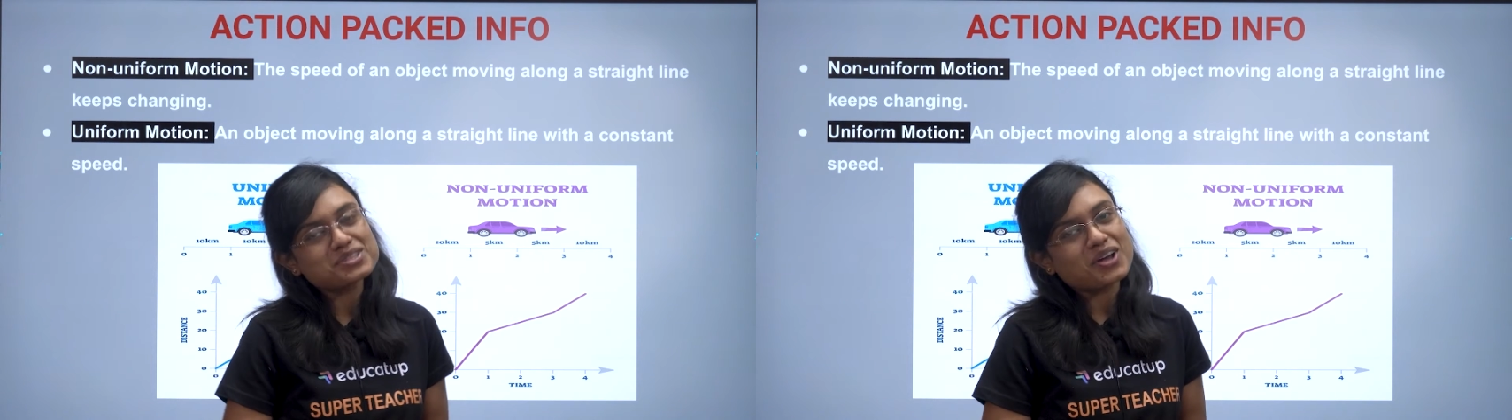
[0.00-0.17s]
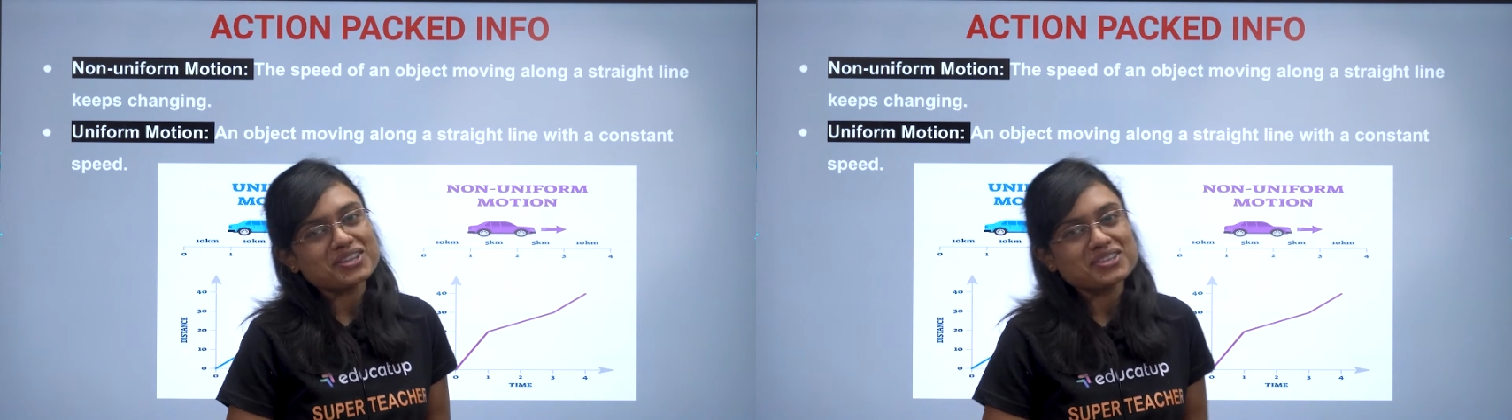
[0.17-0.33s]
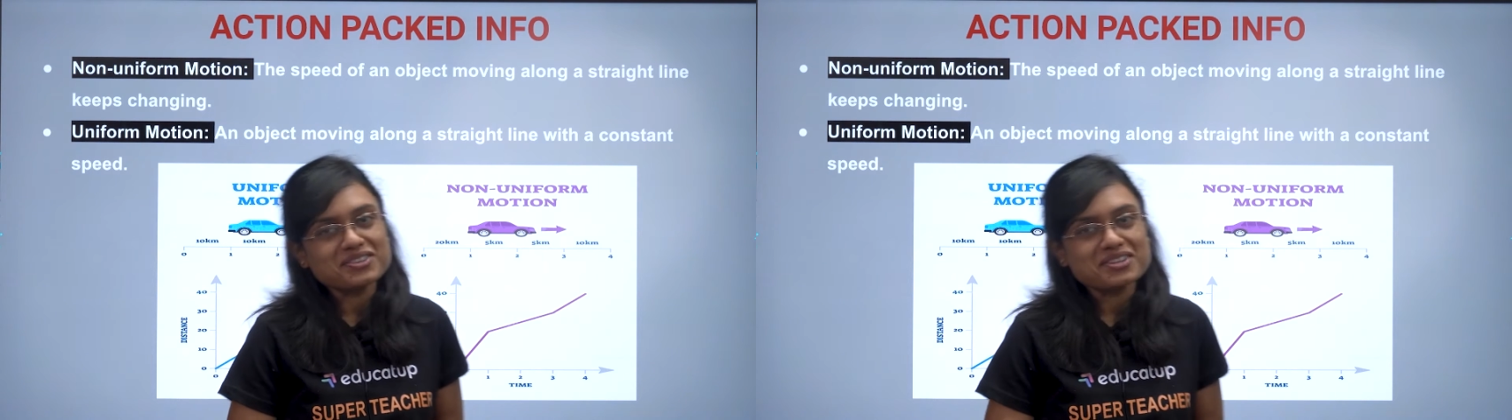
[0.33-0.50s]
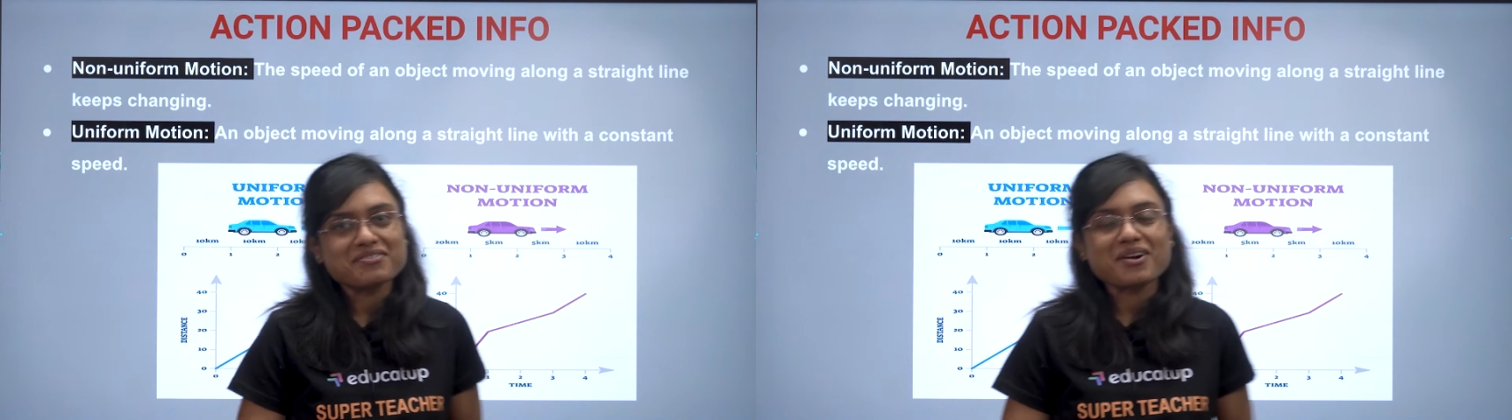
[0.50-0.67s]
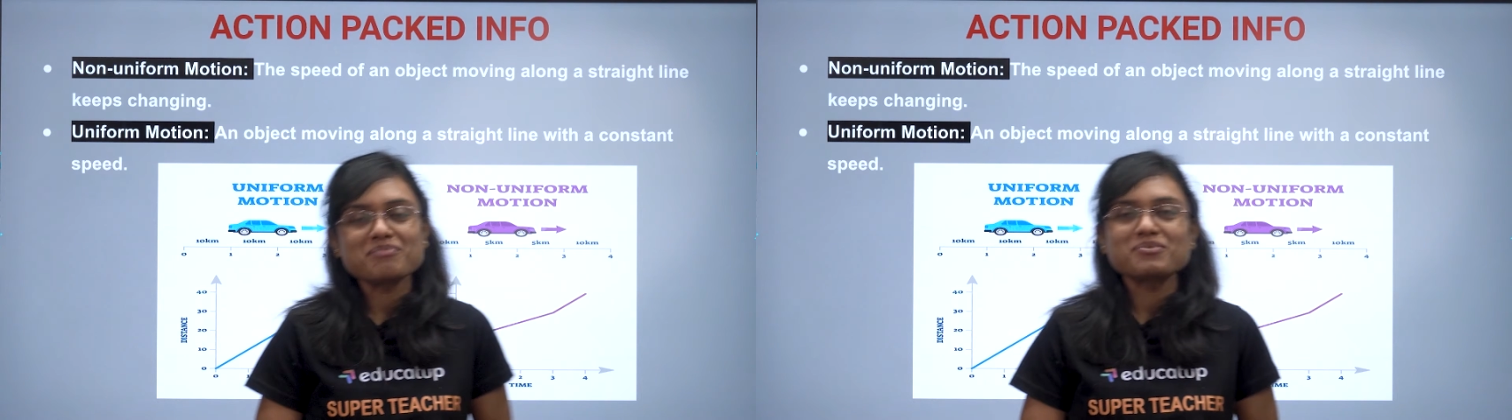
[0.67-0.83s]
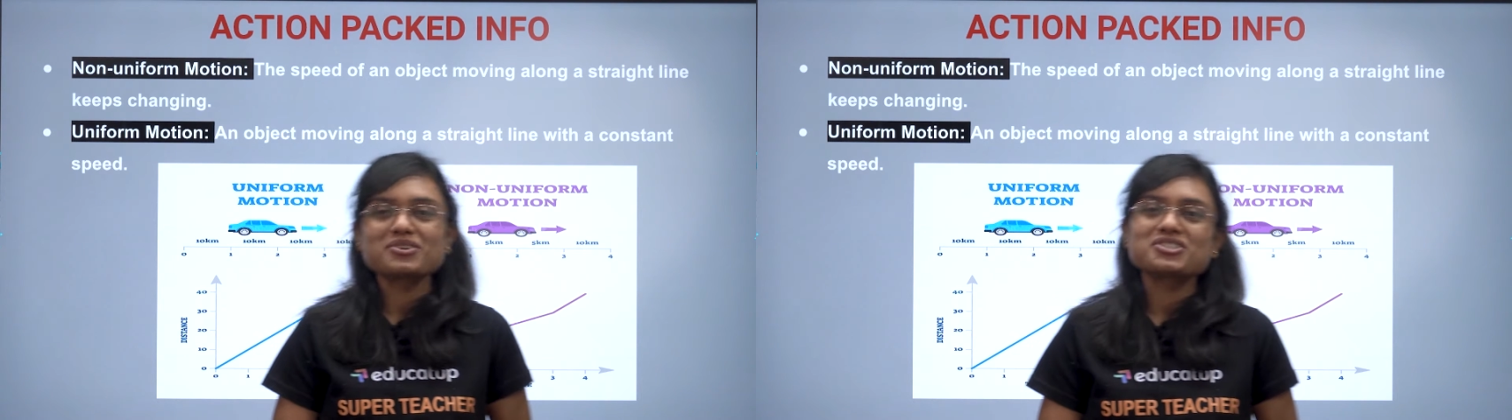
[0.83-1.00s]

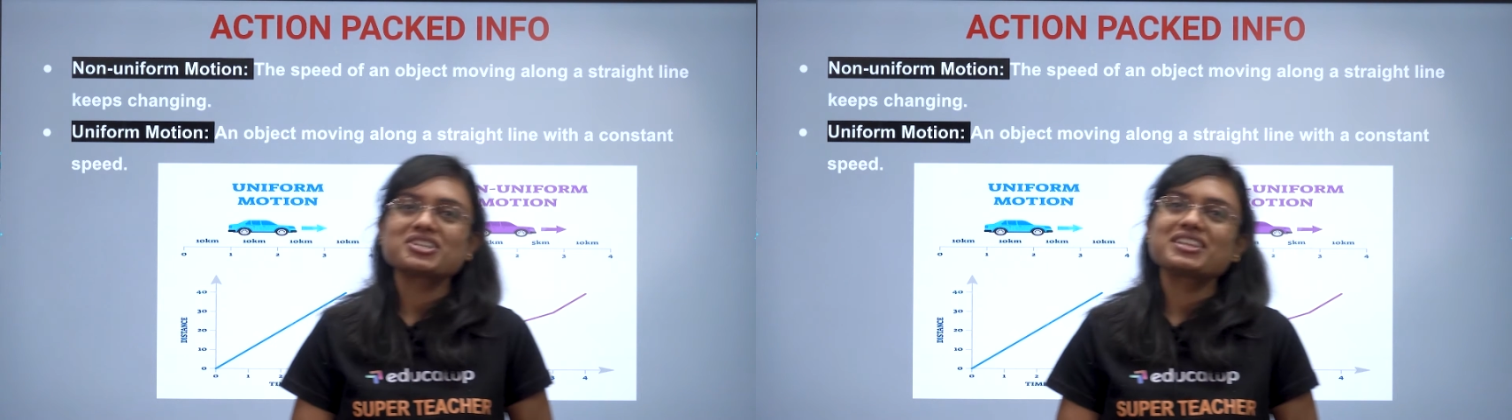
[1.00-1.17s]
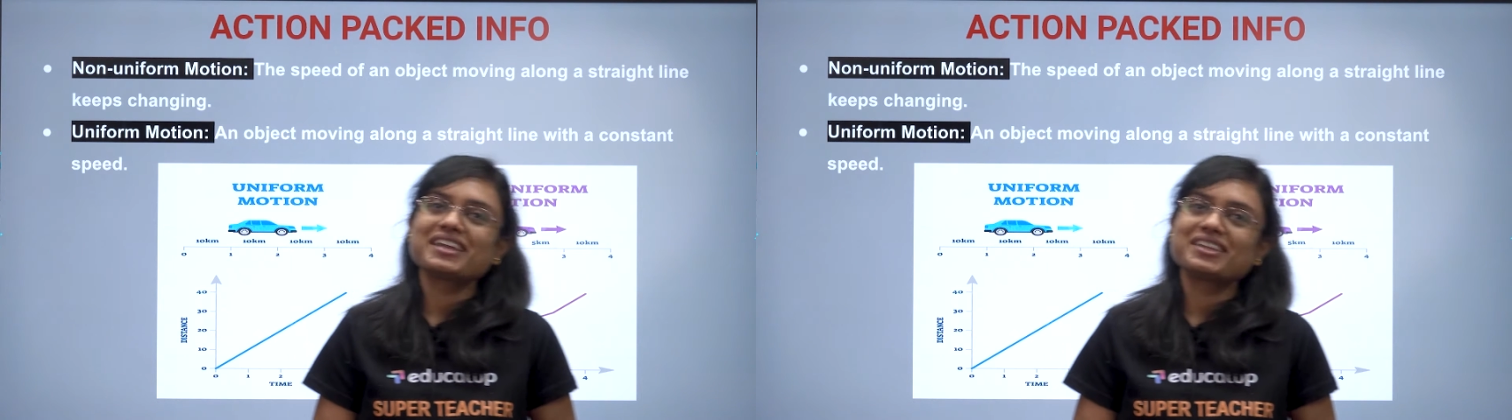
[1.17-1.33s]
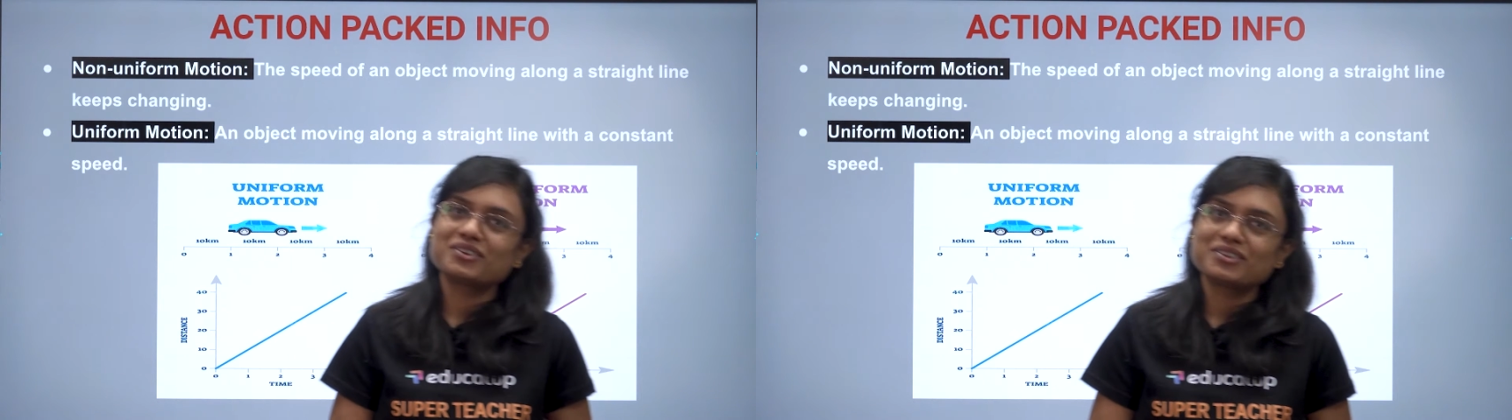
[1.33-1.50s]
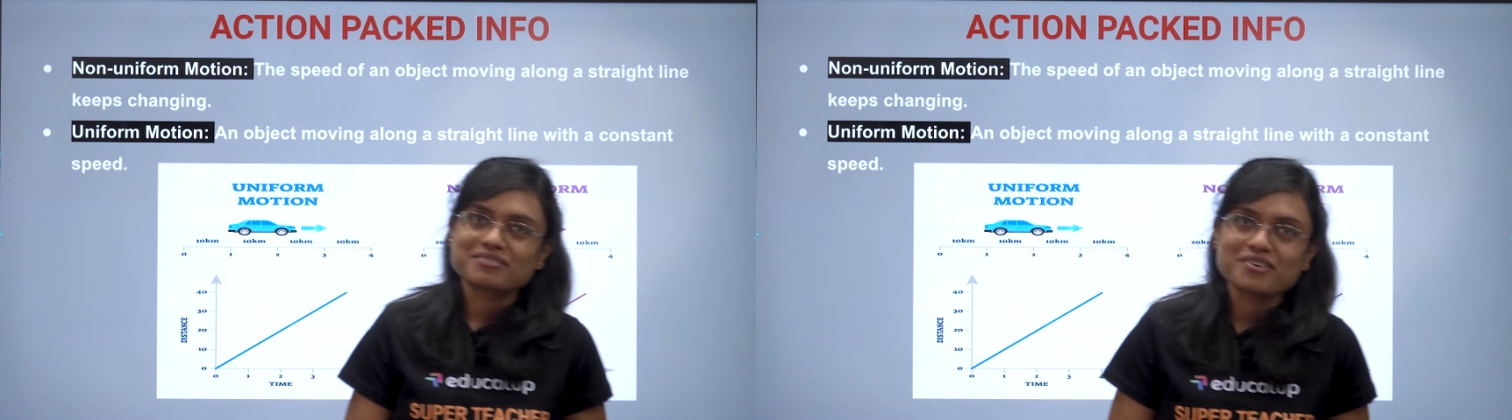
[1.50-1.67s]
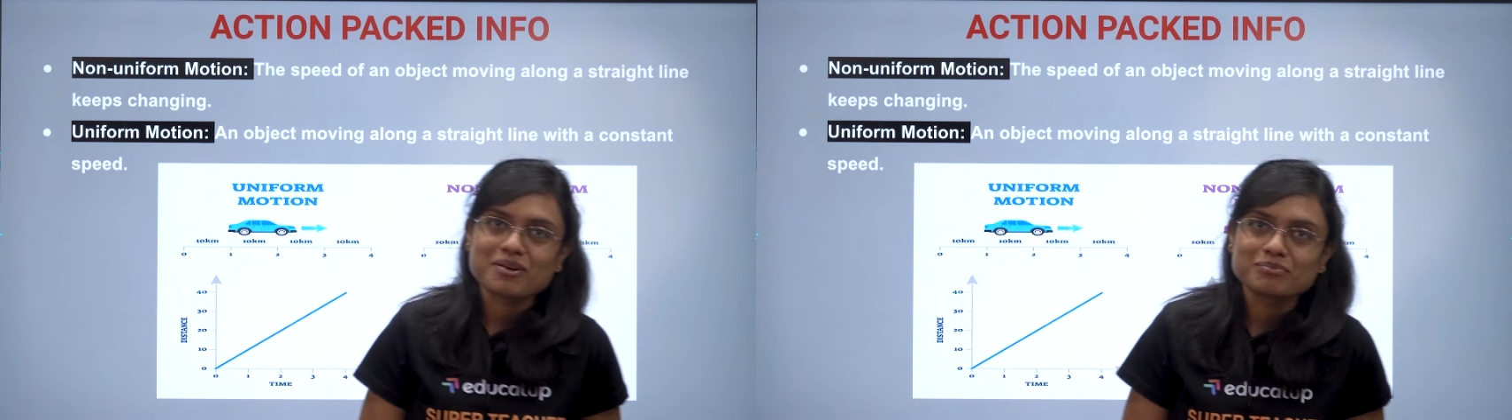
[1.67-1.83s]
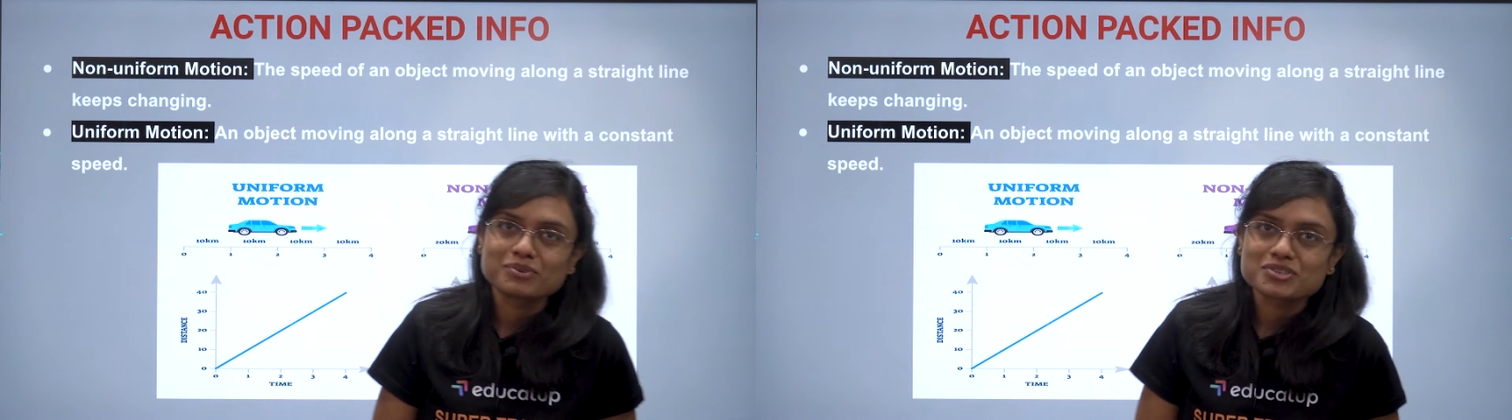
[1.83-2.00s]
non-uniform motion and
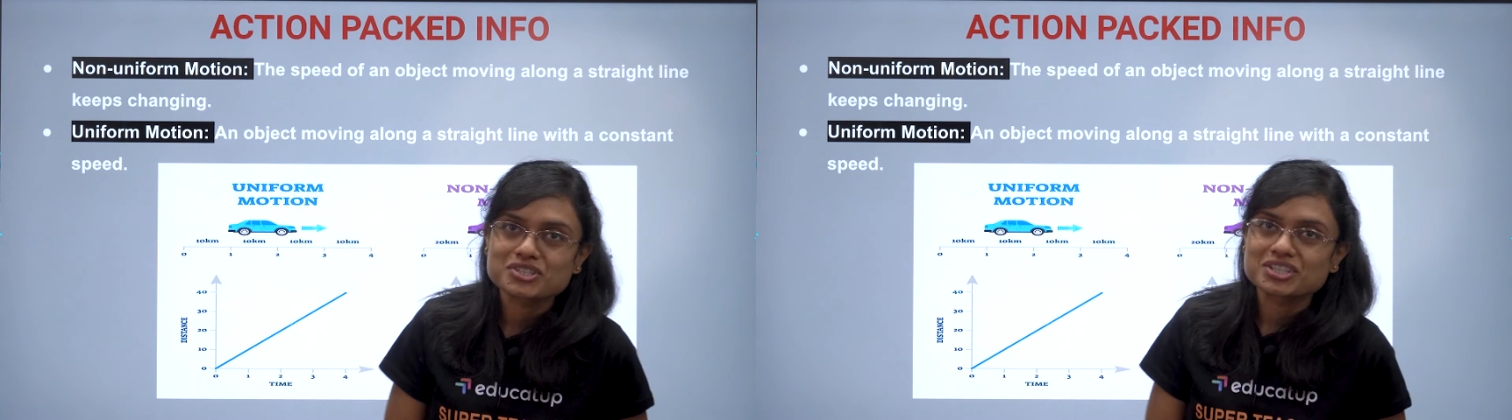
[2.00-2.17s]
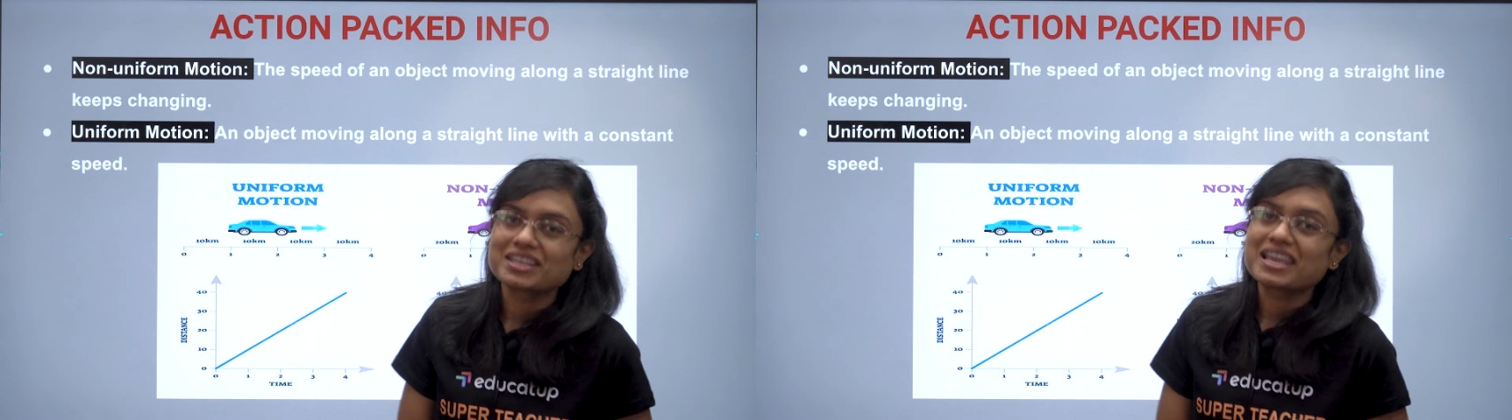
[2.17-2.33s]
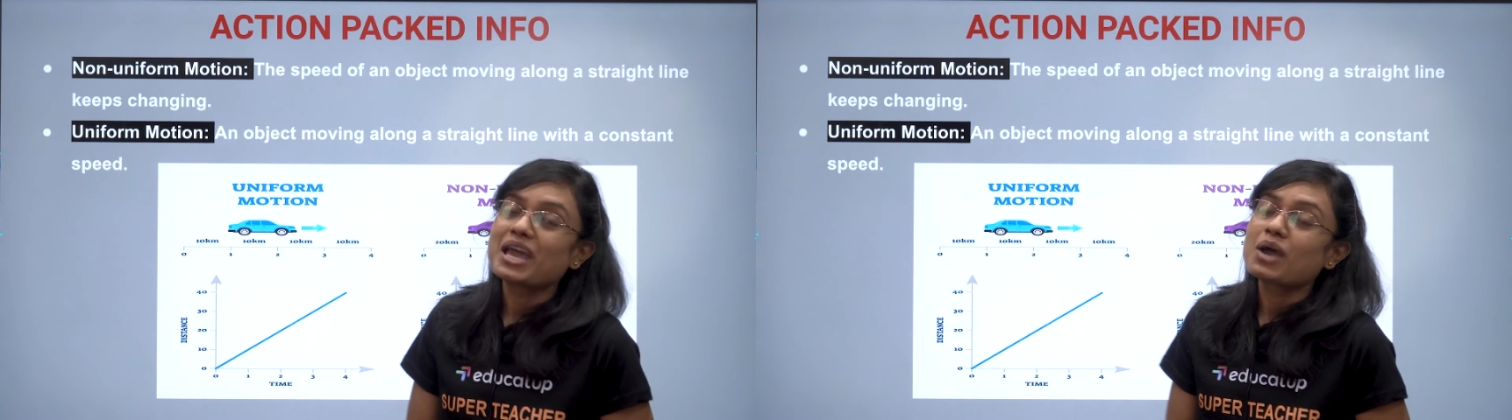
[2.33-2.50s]
uniform motion.